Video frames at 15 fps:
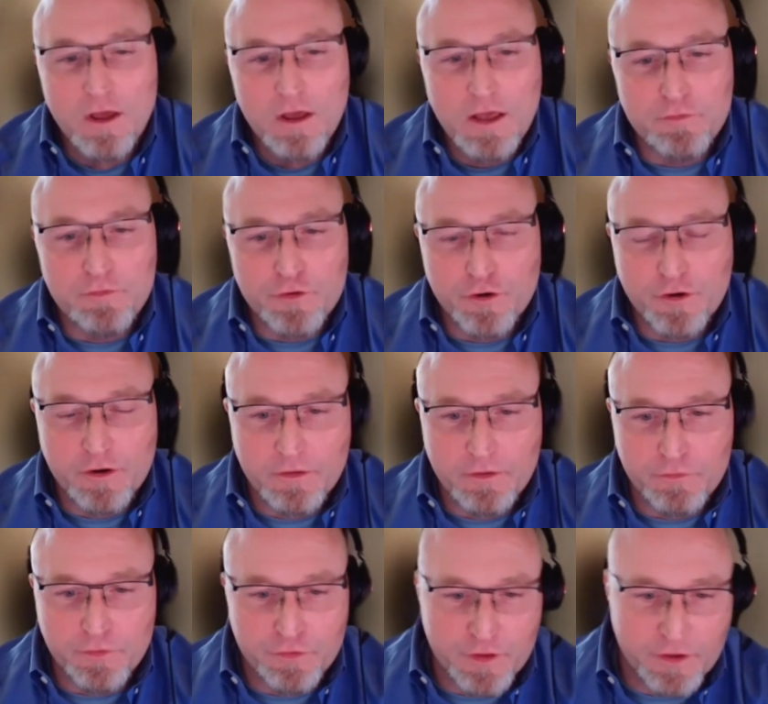If
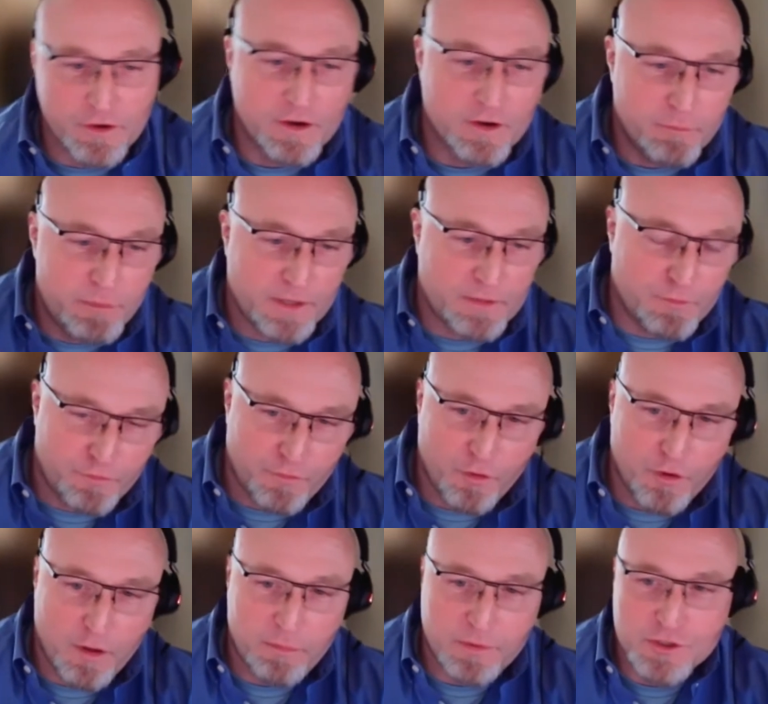you think you're gonna pick the
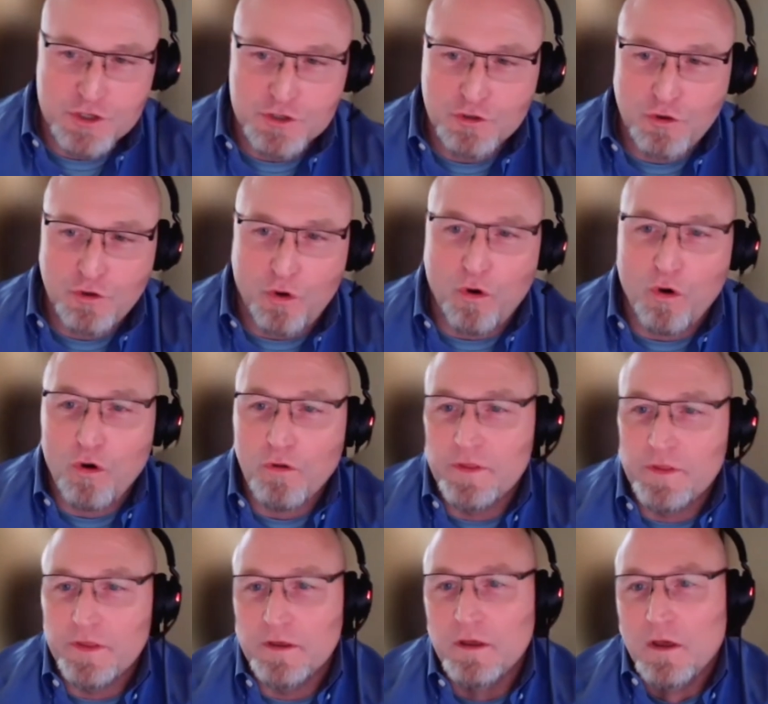phone up and just call
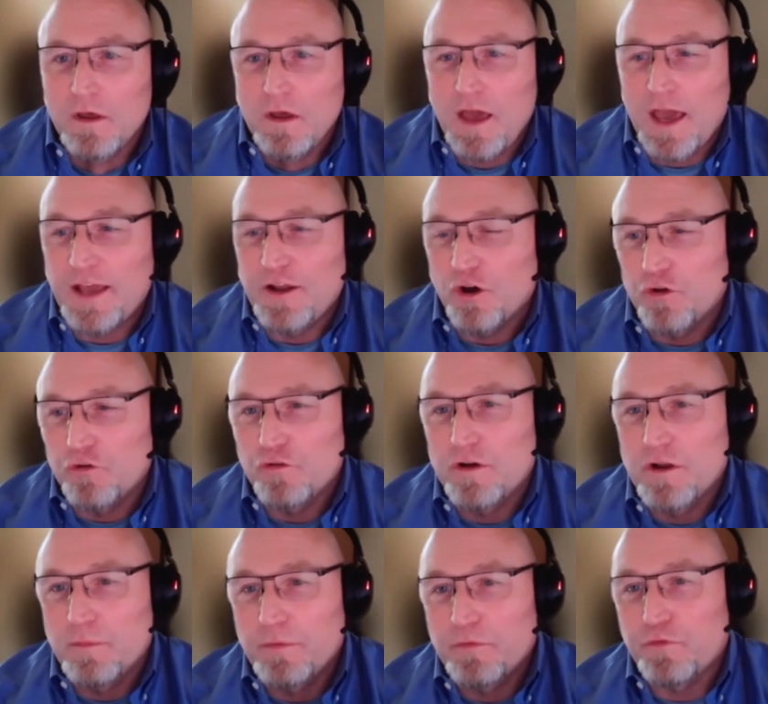the 800
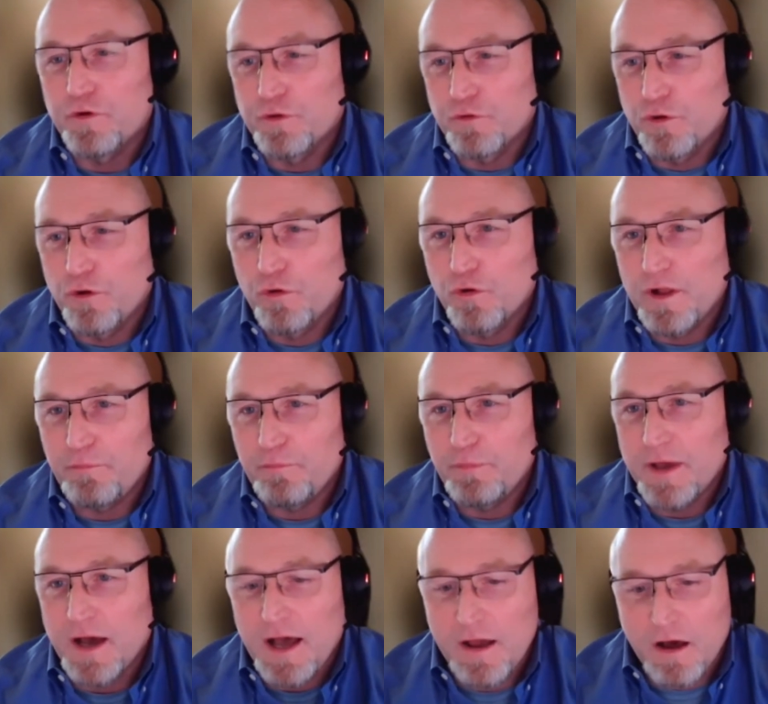number for your local
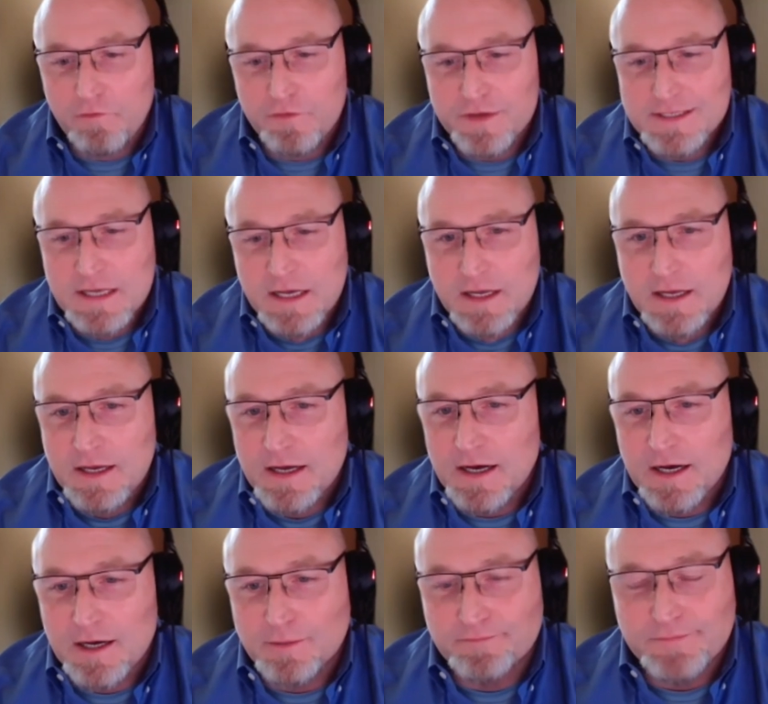FBI office,
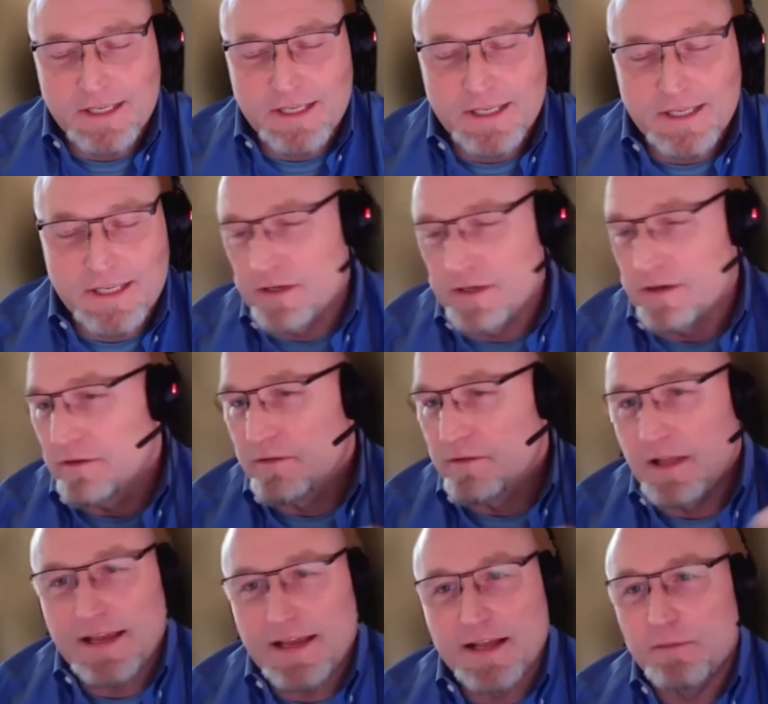they're
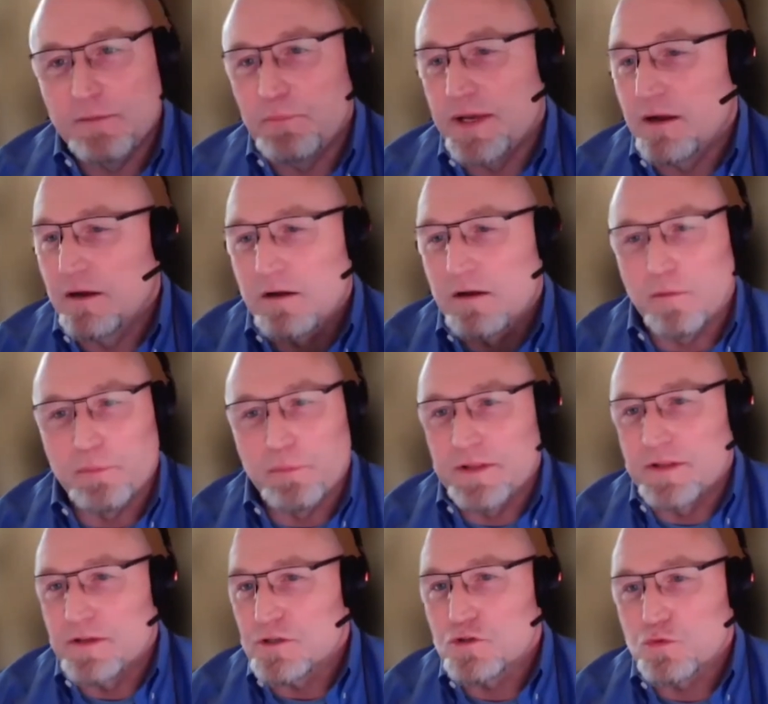like any big company,
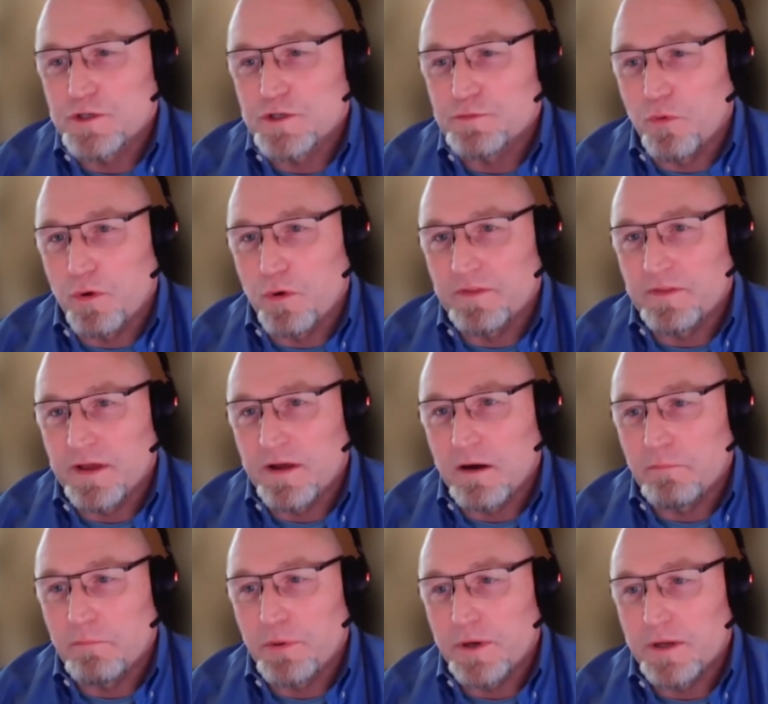there's a switchboard
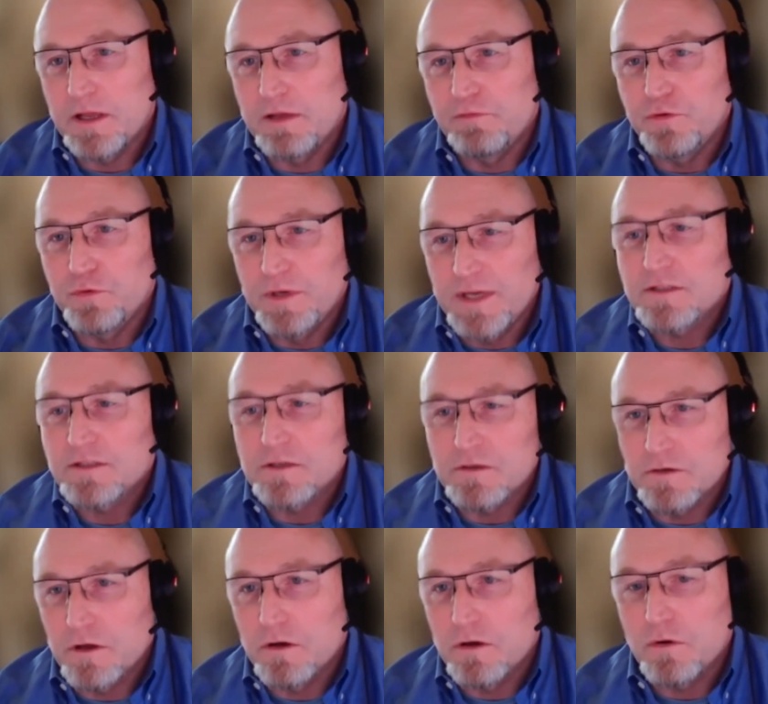there. But if you get to
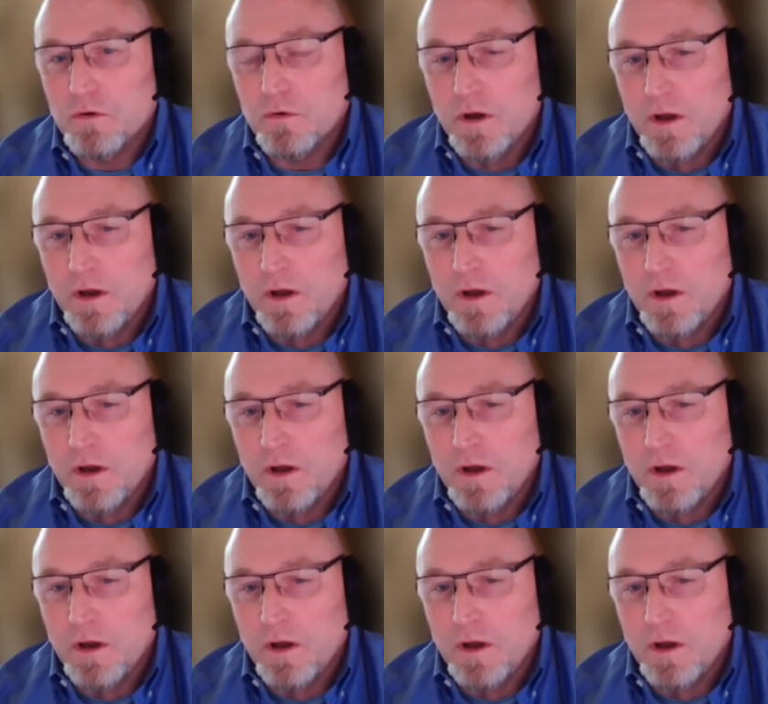know